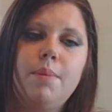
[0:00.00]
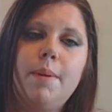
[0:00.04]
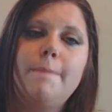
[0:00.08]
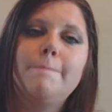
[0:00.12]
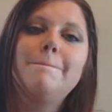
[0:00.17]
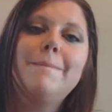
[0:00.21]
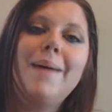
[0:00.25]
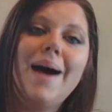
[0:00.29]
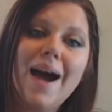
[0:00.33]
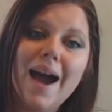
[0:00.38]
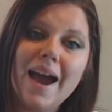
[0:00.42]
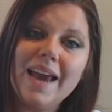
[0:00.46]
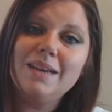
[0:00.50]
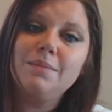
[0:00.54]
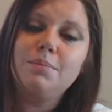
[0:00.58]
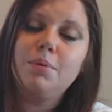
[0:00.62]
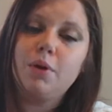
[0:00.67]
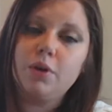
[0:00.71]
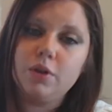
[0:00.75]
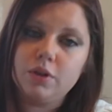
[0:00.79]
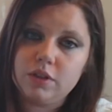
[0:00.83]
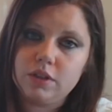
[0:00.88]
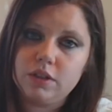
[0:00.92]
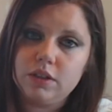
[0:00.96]
But
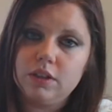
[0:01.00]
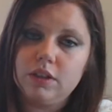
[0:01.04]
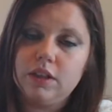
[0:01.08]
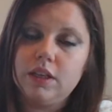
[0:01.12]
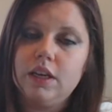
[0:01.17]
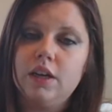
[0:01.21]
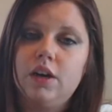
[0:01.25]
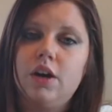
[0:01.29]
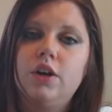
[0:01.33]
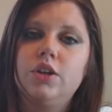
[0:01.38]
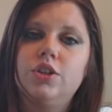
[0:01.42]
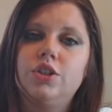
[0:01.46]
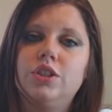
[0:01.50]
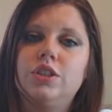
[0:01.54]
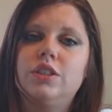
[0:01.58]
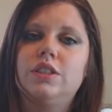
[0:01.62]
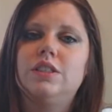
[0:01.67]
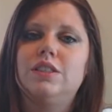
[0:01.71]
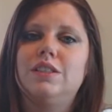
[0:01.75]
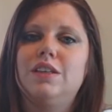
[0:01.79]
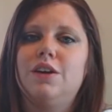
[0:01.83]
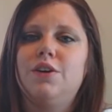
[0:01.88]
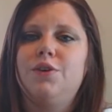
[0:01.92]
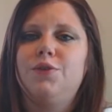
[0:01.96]
mine personally are
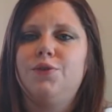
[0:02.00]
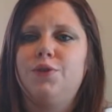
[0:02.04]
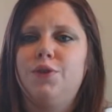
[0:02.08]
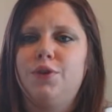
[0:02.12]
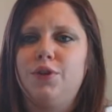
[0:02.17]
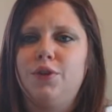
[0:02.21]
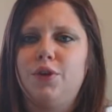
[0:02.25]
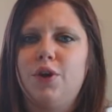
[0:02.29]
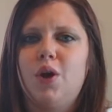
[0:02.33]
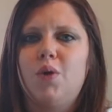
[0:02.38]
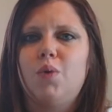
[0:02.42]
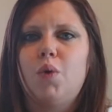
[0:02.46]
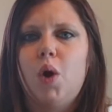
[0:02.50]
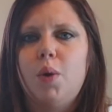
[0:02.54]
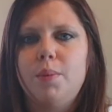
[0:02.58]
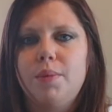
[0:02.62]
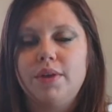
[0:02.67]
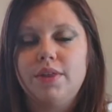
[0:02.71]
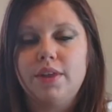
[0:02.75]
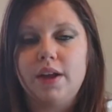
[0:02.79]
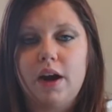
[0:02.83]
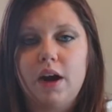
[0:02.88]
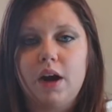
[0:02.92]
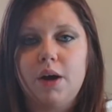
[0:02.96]
just there for the
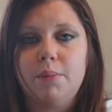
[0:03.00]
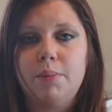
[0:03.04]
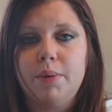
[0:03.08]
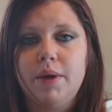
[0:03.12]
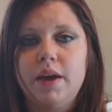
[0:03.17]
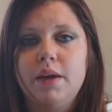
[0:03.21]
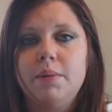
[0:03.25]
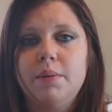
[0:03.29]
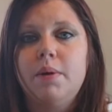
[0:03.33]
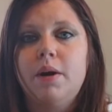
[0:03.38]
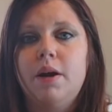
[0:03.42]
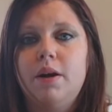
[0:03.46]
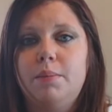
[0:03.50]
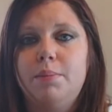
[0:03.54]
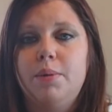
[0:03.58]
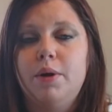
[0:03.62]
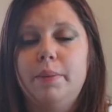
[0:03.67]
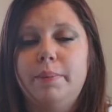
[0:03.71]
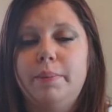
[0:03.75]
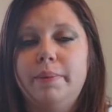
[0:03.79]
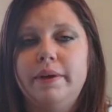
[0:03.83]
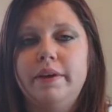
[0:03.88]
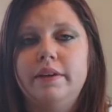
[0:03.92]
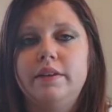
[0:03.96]
aromatherapy
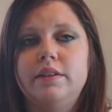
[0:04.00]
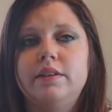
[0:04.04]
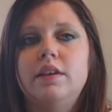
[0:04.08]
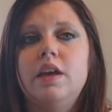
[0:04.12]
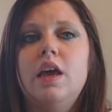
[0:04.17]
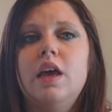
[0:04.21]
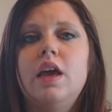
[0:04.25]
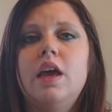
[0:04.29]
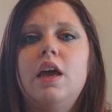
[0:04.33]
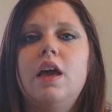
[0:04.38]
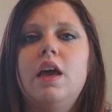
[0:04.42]
purpose.